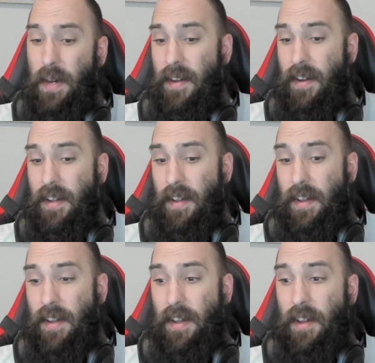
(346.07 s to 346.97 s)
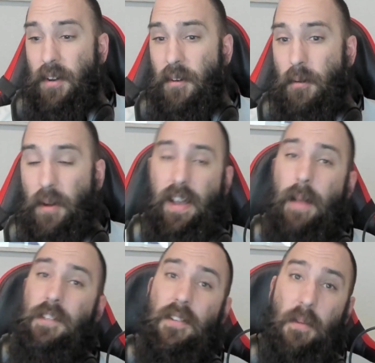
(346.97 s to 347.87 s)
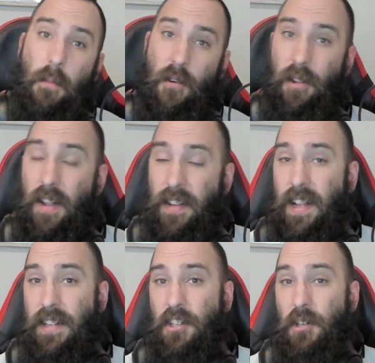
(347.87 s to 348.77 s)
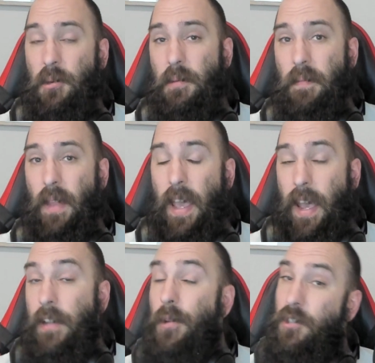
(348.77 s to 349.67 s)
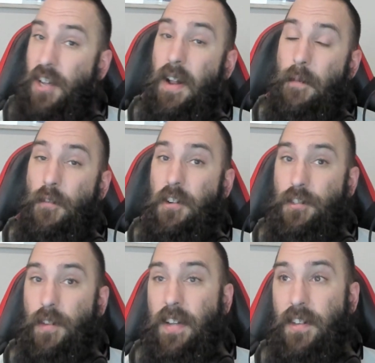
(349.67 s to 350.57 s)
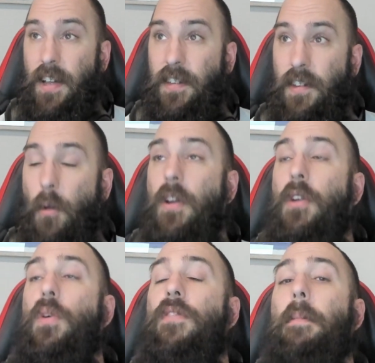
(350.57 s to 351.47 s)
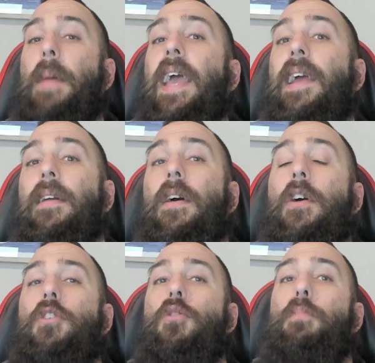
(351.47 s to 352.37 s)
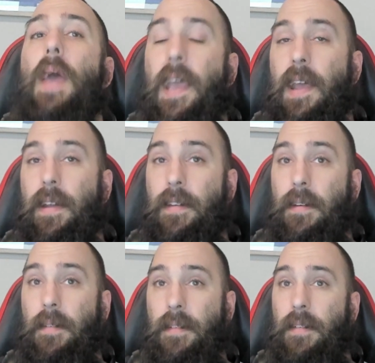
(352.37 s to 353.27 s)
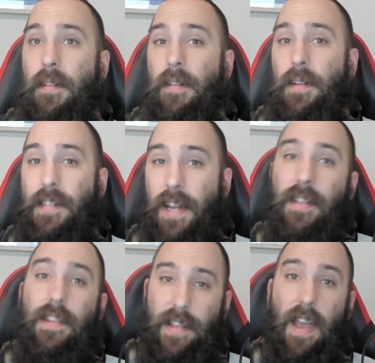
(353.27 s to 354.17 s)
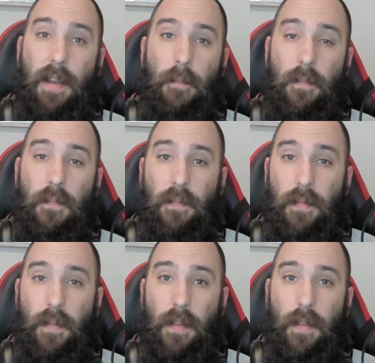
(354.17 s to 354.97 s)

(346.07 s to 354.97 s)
But when it comes out to Mortal Online 2, and you sign up for a stress test, or you even paid, you paid to get this game,